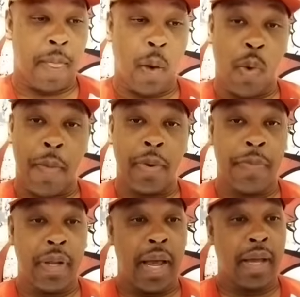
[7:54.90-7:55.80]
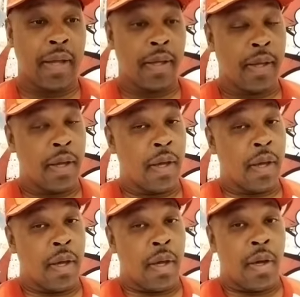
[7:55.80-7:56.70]
a woman will be like,
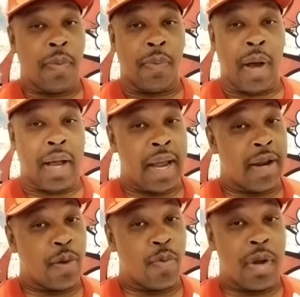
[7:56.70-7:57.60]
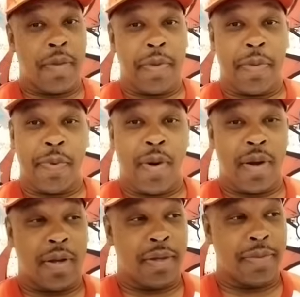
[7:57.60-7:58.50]
boy, I got another run in me,
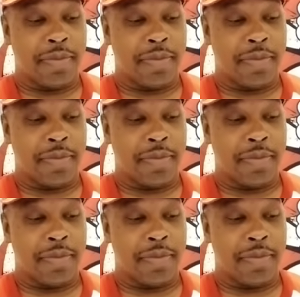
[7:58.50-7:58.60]
boy.